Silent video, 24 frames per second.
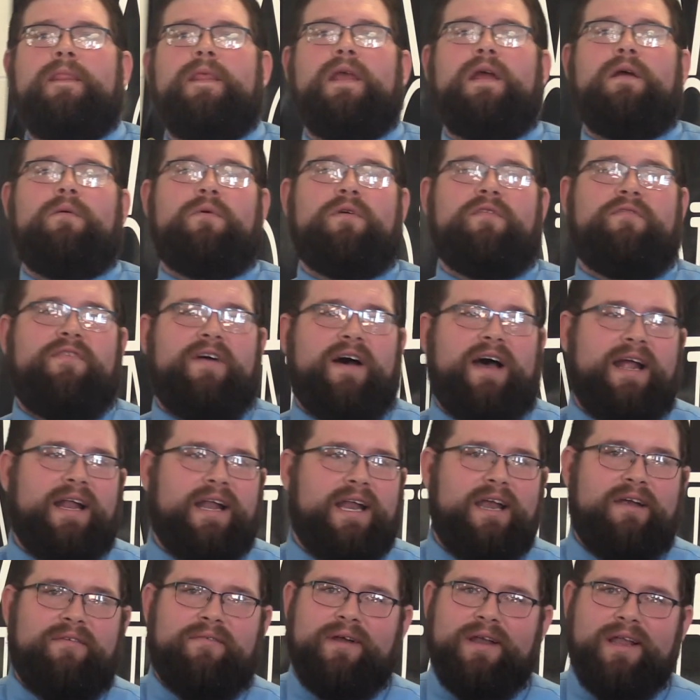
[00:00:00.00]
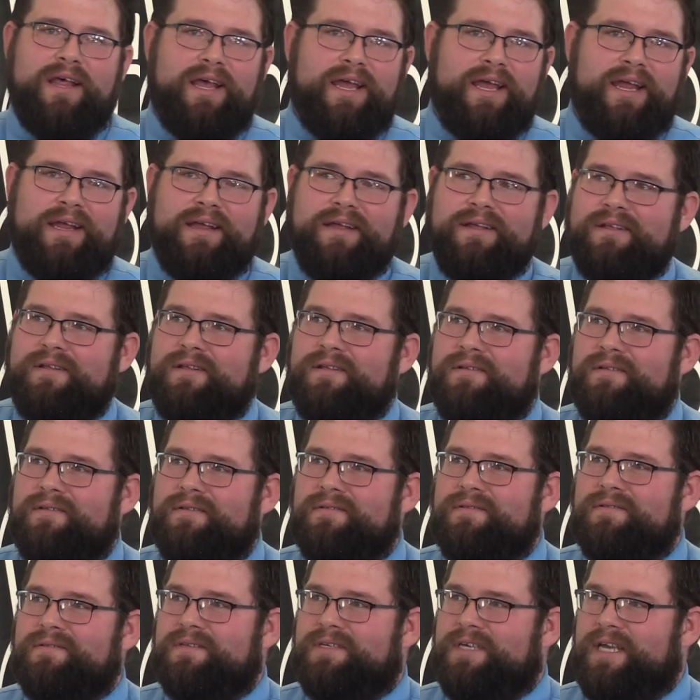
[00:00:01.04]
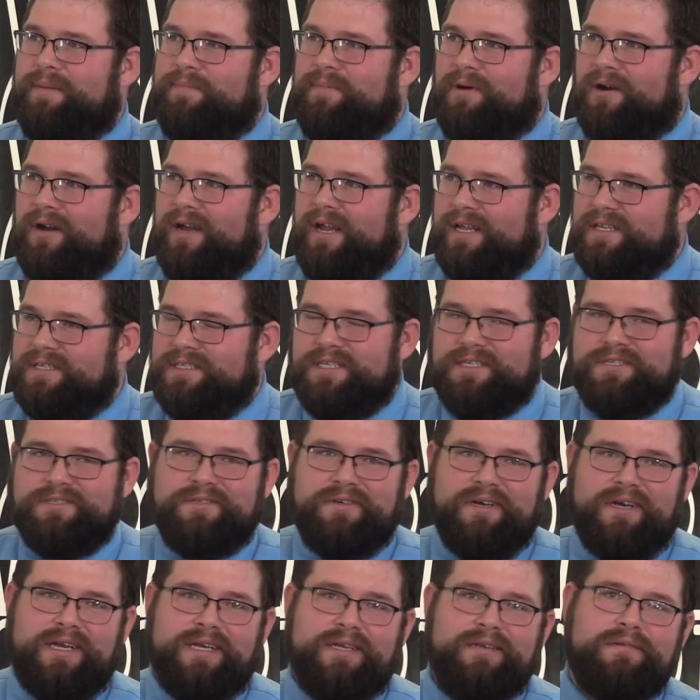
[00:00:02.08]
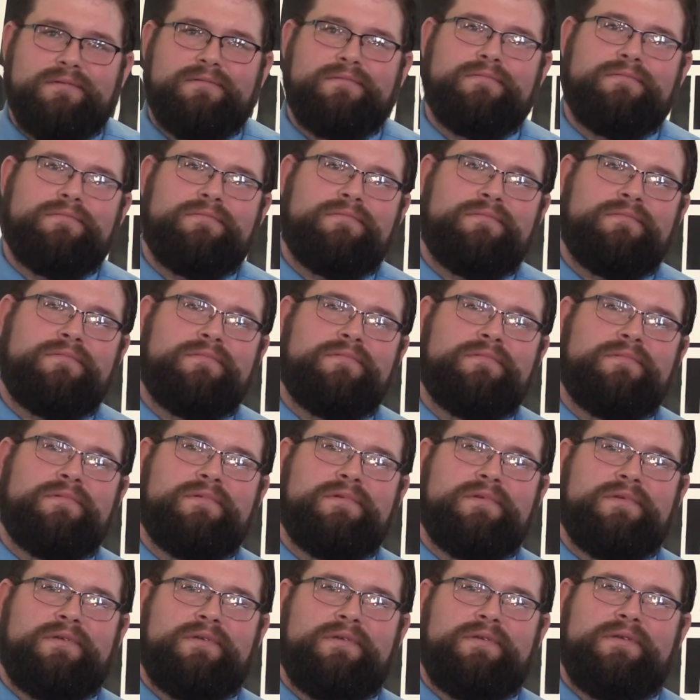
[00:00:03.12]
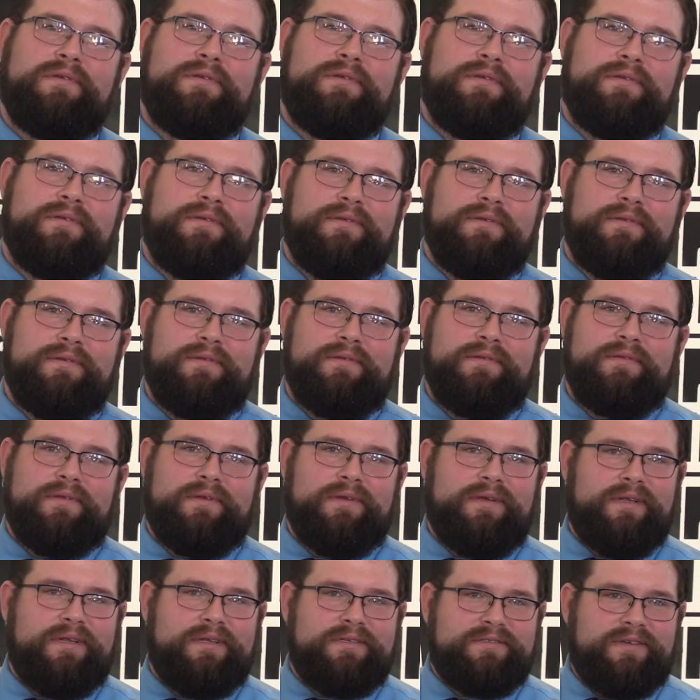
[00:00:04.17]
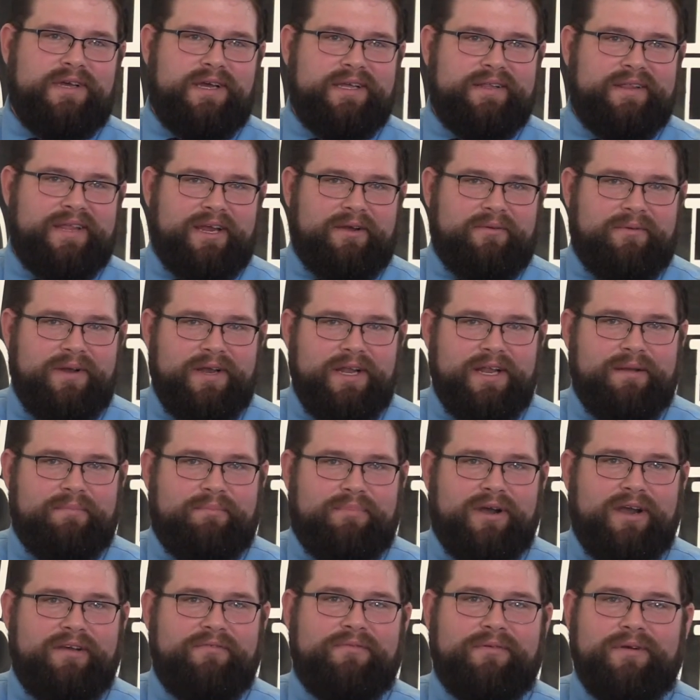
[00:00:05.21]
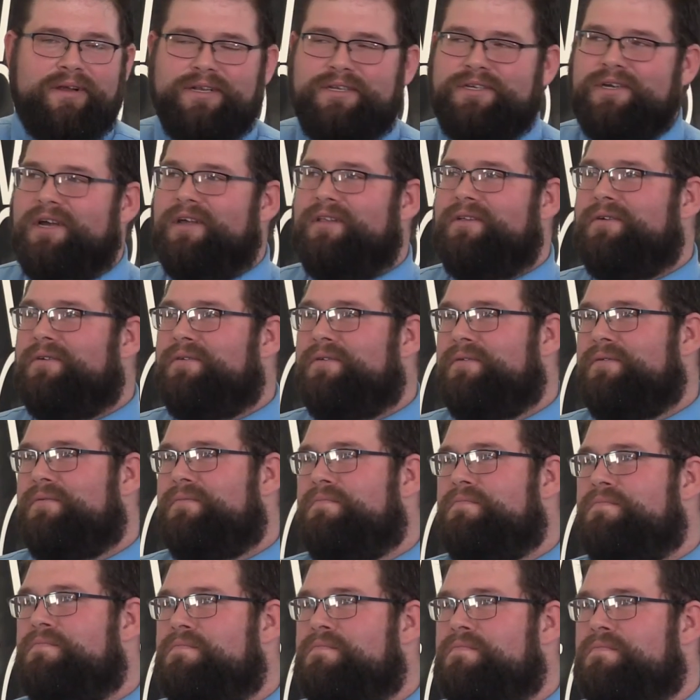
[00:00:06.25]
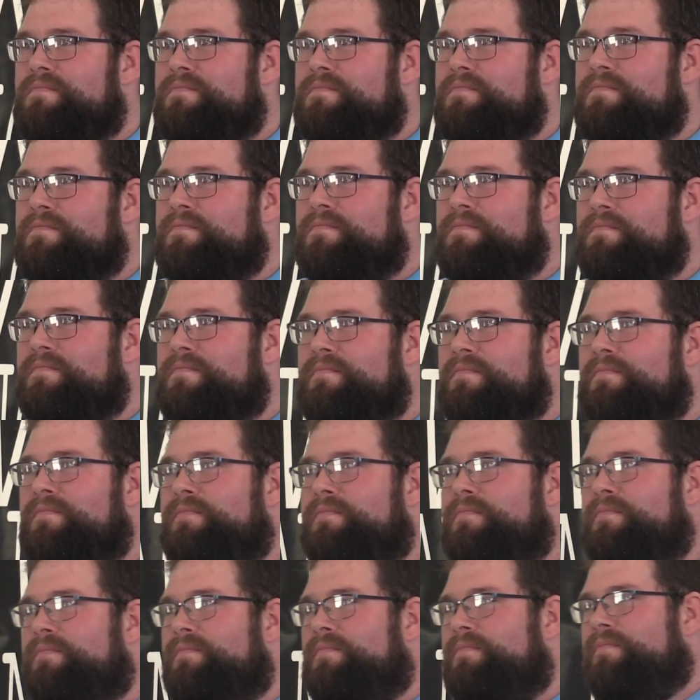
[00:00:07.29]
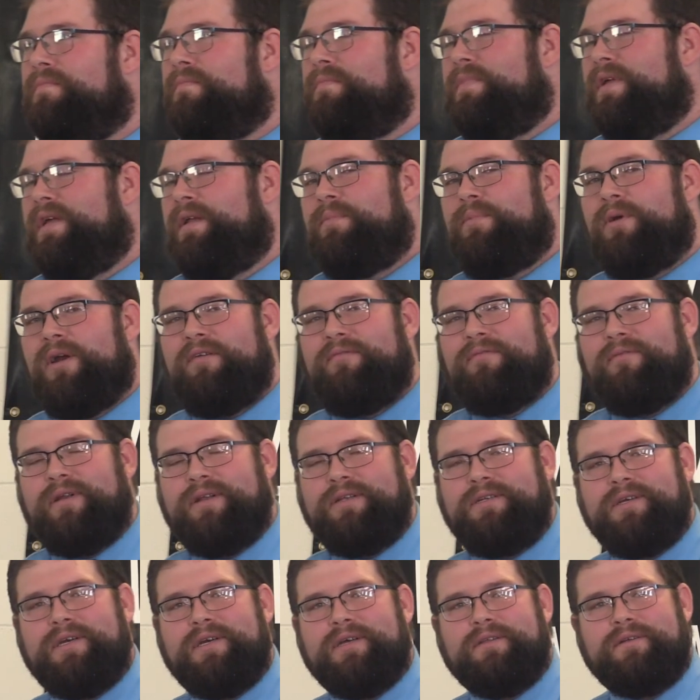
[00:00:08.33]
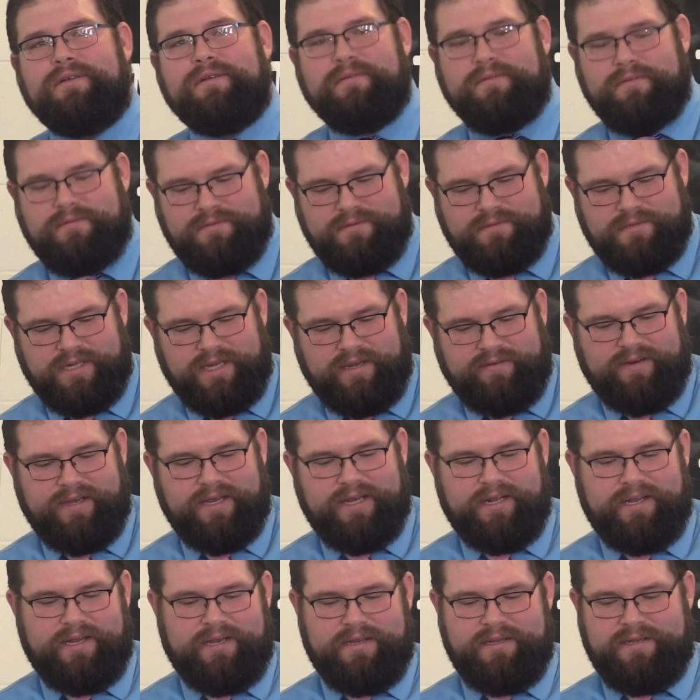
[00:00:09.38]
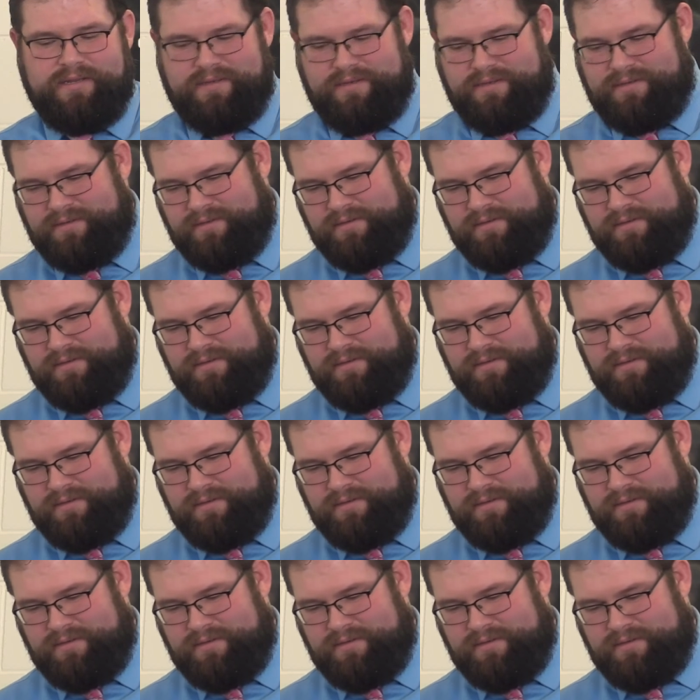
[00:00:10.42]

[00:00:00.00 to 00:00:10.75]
And we're fighting every day to keep our heads in straight. Yep. And uh, so I think we need to pray for each other. Amen. We need to pray for each other. Yeah. I've got a